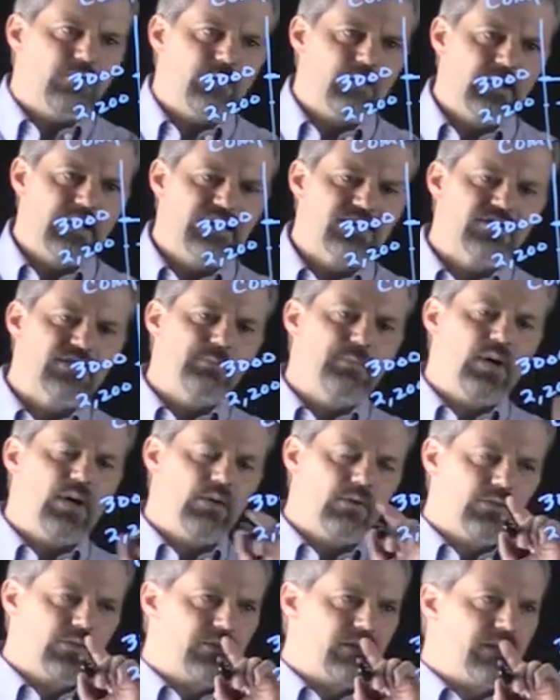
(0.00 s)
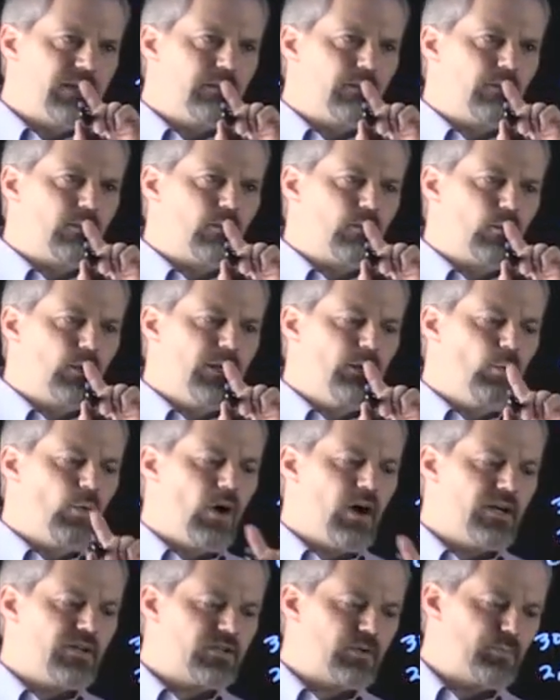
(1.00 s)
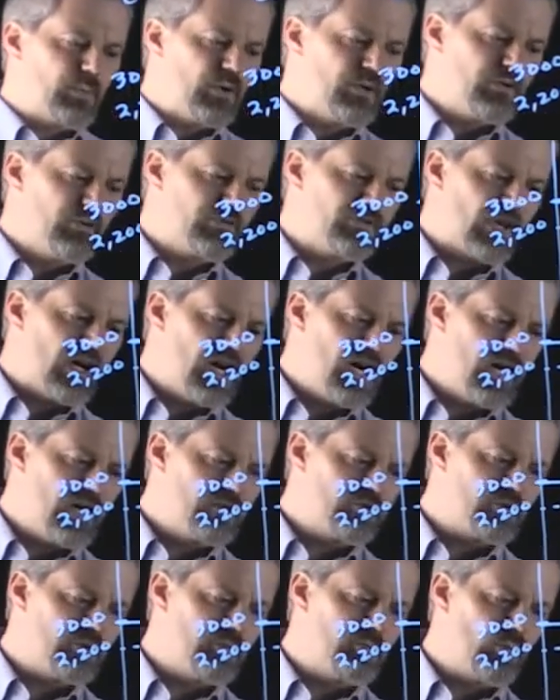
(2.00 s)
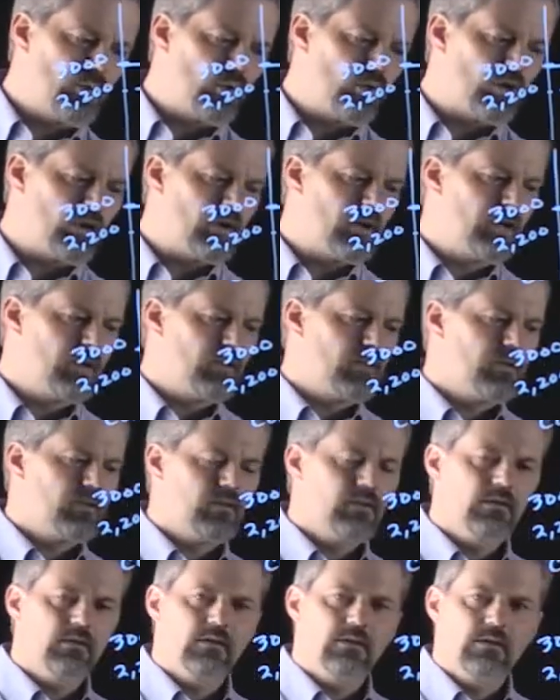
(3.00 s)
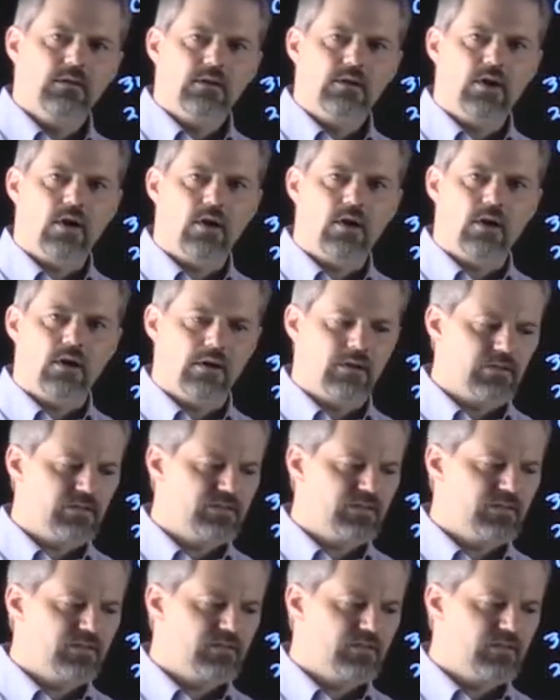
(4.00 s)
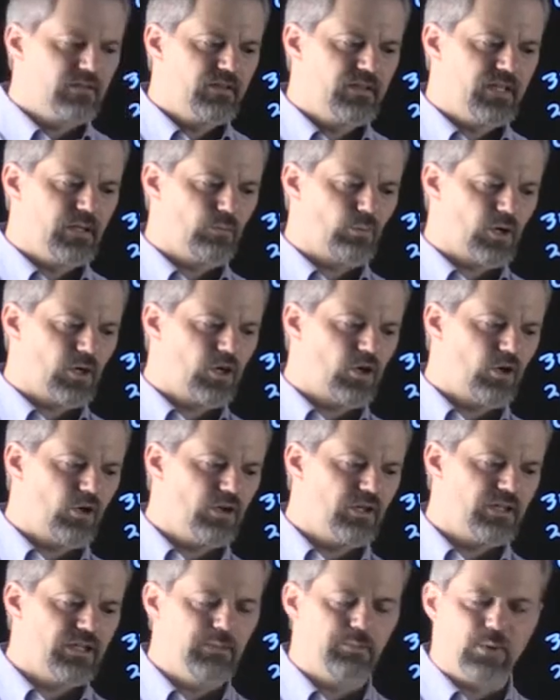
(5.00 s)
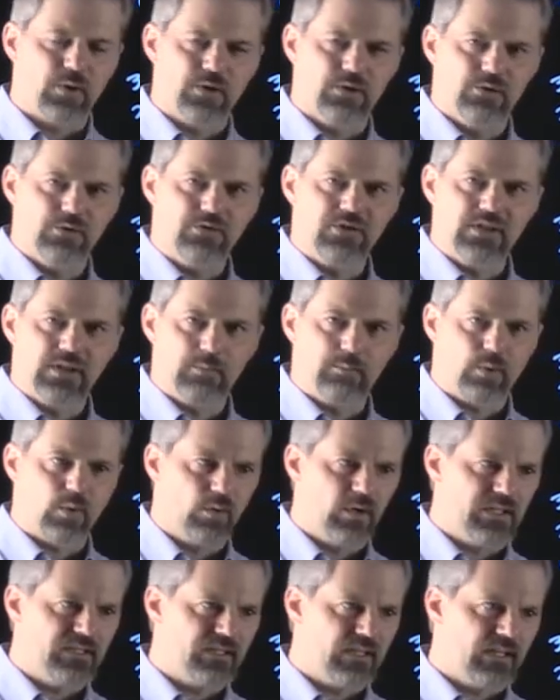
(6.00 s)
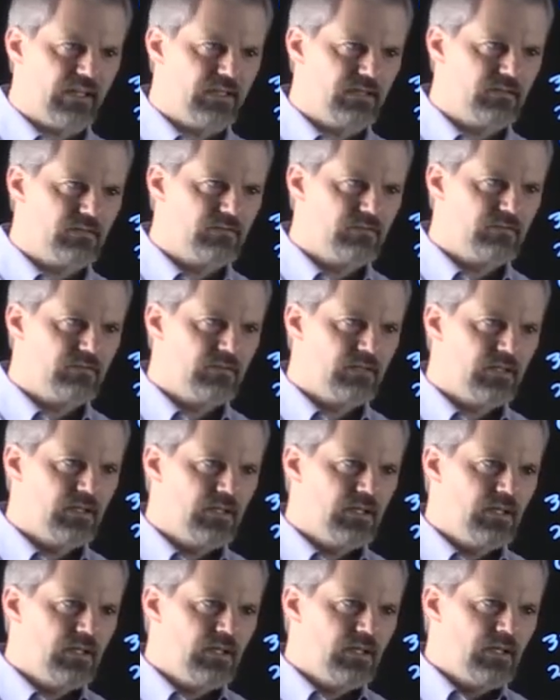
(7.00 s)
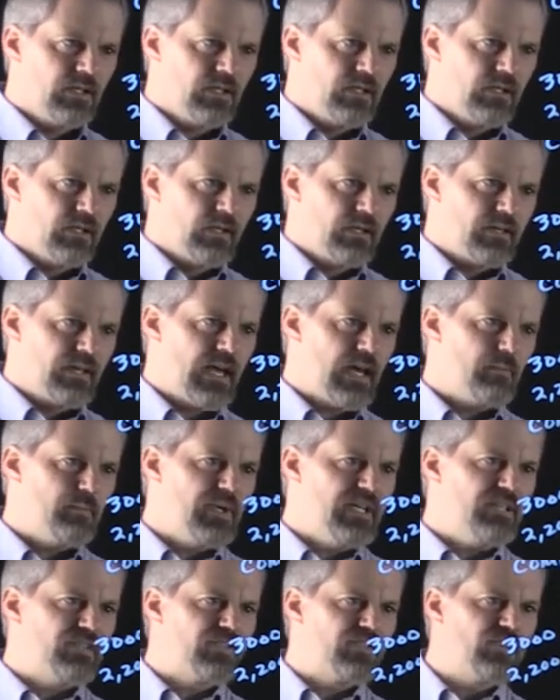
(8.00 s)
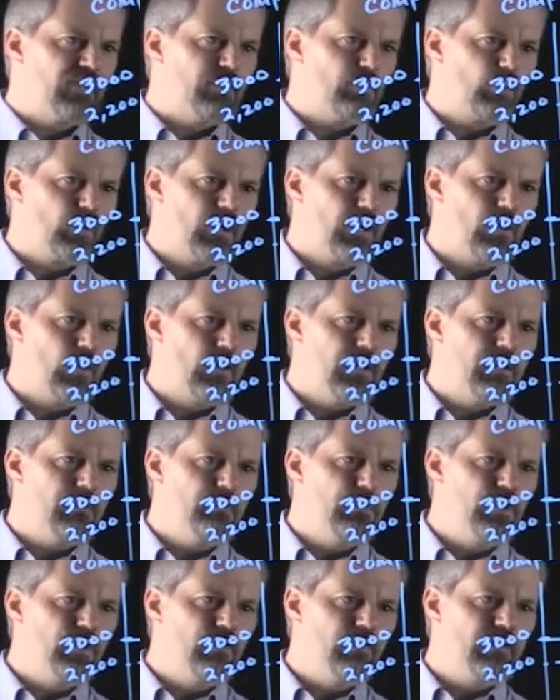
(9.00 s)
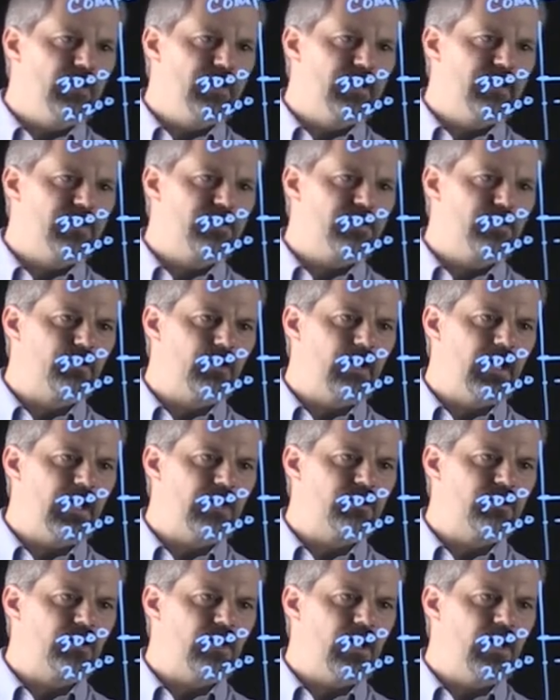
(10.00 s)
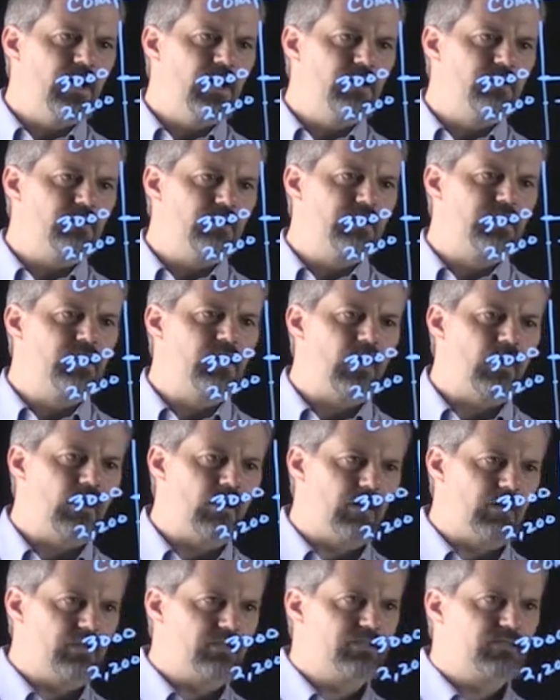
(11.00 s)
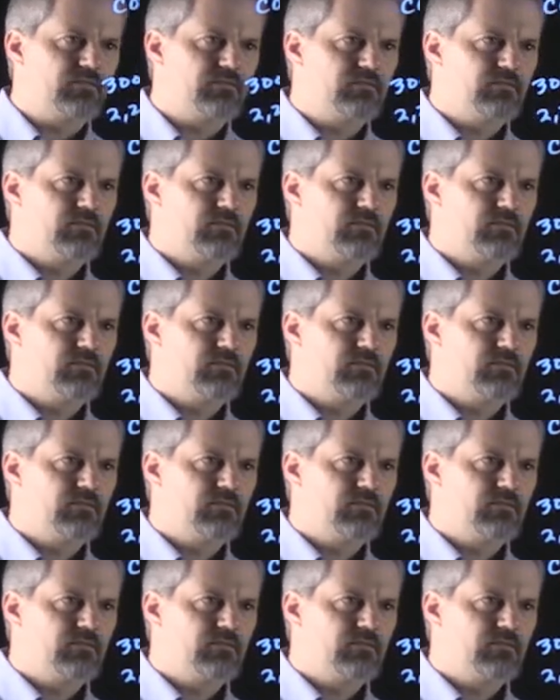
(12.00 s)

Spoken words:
Let's suppose that we want to produce 100 more cars than we're currently producing at point A. That means that we're going to move in this direction 100 cars.